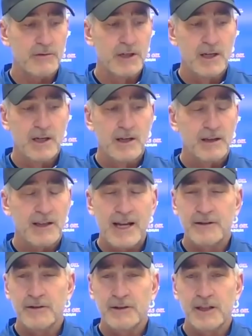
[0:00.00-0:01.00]
a lot
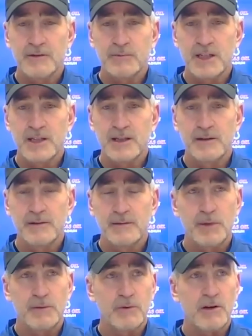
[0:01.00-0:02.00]
of good things we did,
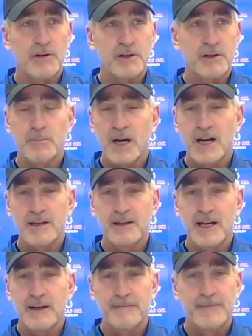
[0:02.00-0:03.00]
but we're always reminded
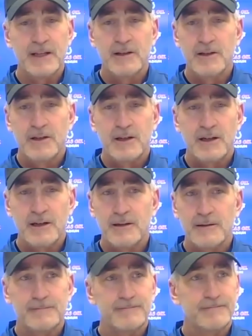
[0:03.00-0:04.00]
that
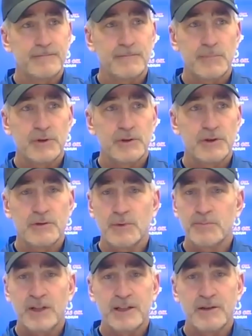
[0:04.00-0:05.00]
um, shoot, we
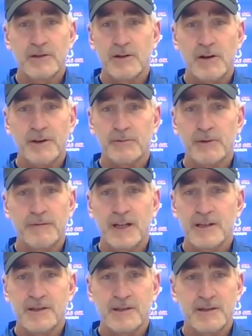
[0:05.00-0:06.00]
played good in all three
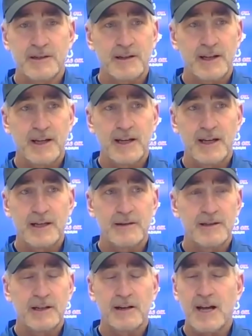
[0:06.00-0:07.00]
phases and
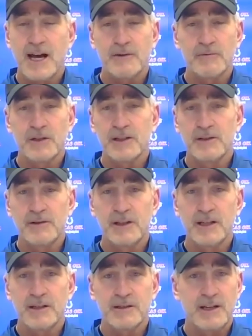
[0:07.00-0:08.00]
did a lot of really good
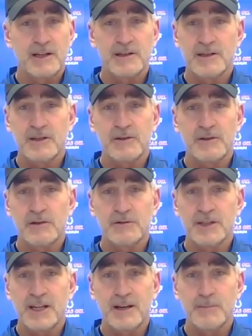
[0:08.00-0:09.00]
things. And it's still a
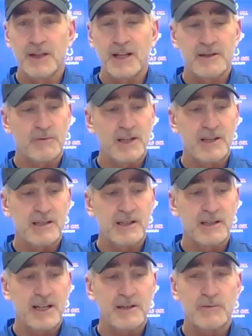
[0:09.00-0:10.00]
close game. That's the way these.
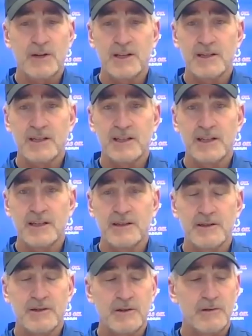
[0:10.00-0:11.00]
That's the way this league
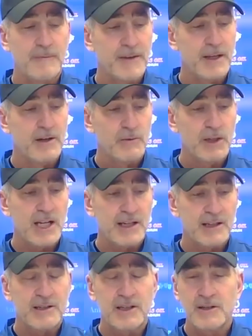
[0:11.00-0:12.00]
is. So we got to
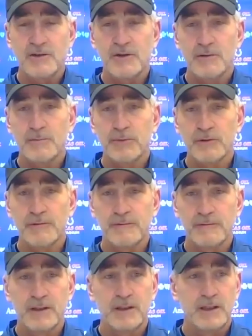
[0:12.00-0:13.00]
continue to improve,
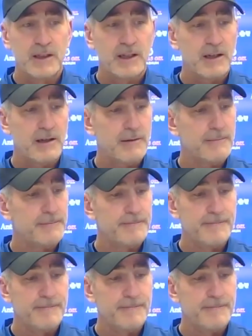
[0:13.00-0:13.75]
um,